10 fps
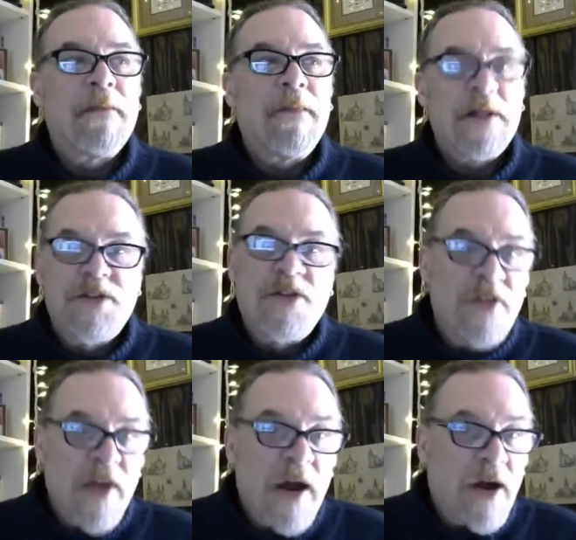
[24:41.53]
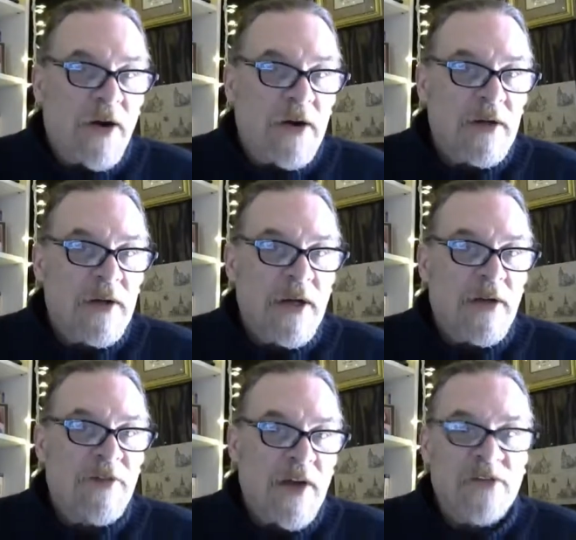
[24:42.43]
it's there. It
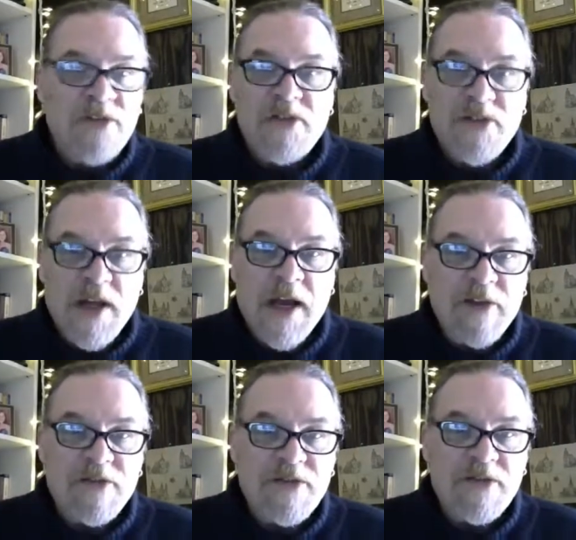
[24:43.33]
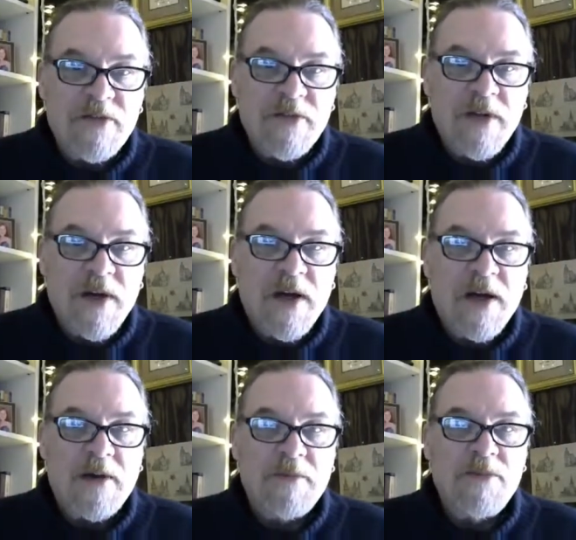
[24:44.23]
affects his life.
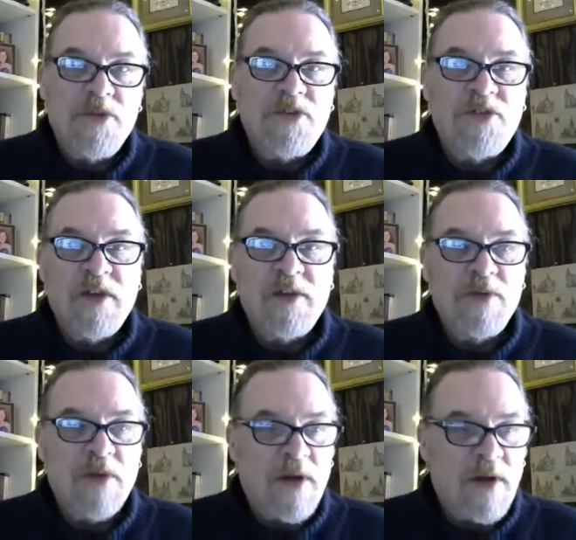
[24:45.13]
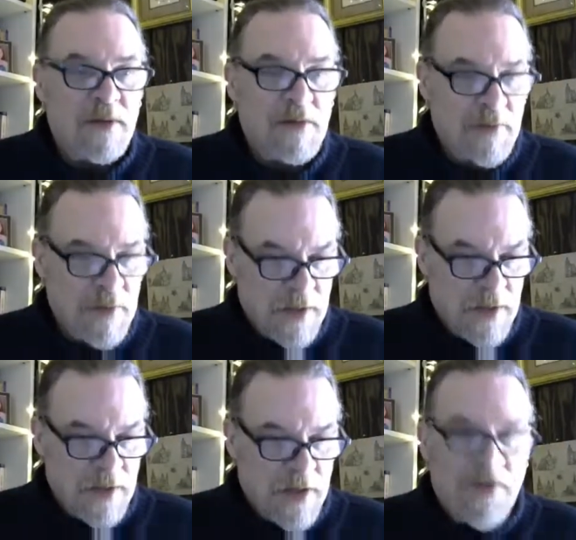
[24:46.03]
You see
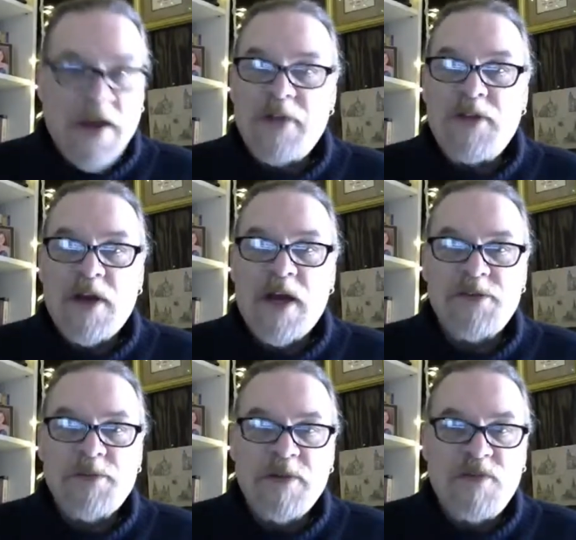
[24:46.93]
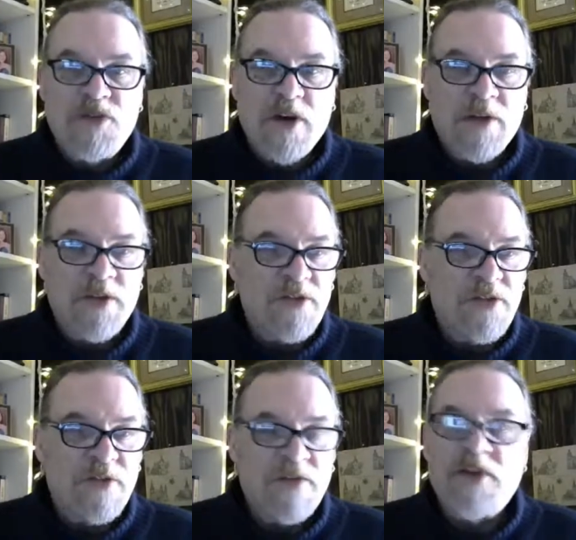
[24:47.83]
that in the Gospel of John. There's
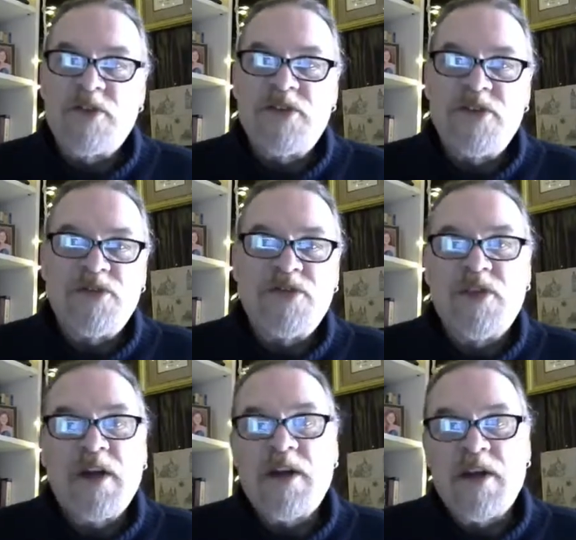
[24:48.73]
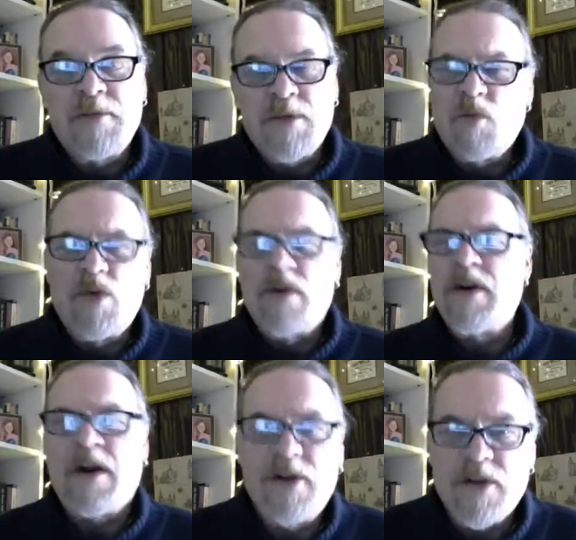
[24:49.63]
the Pharisees who say to him that we're
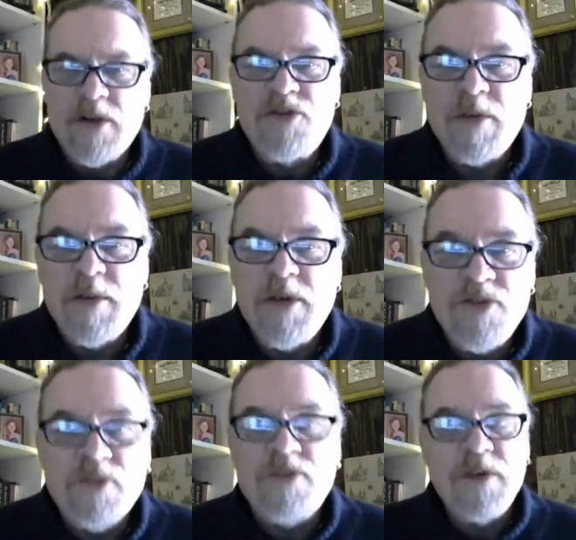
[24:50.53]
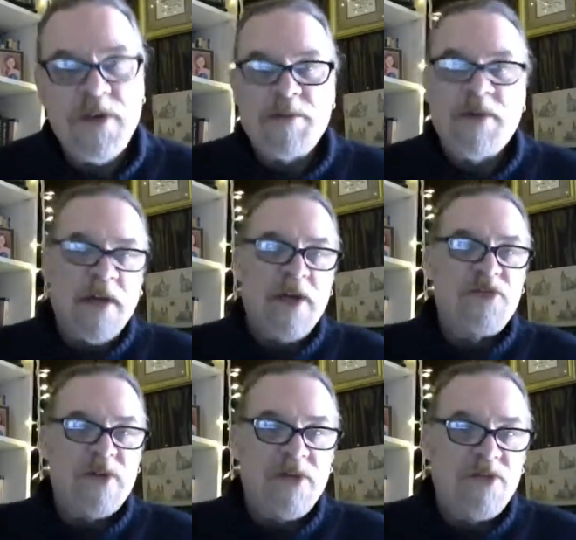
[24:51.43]
not illegitimate children. The
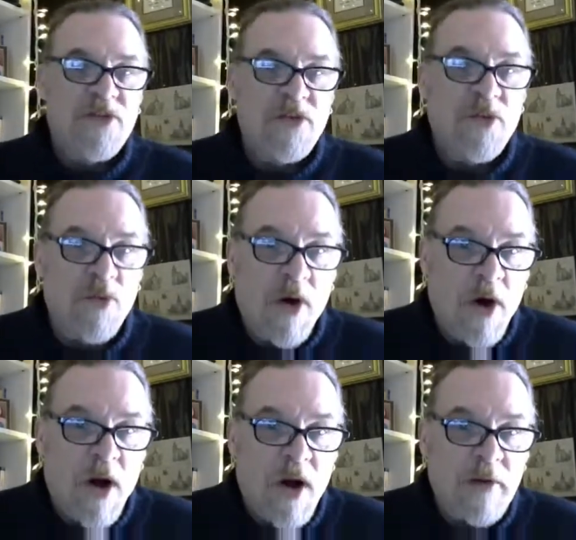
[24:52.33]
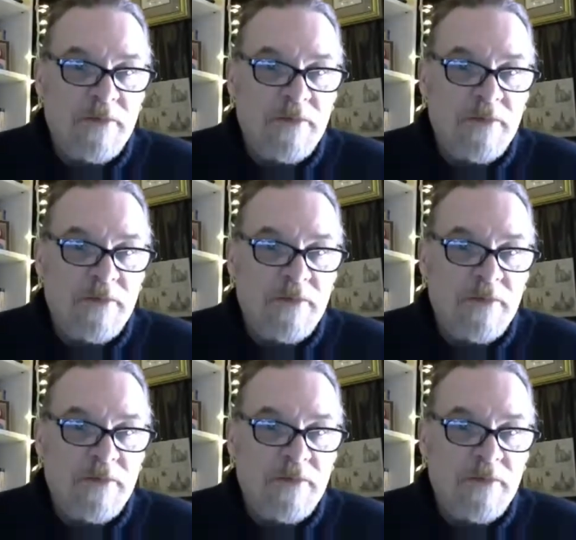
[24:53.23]
implication is you are.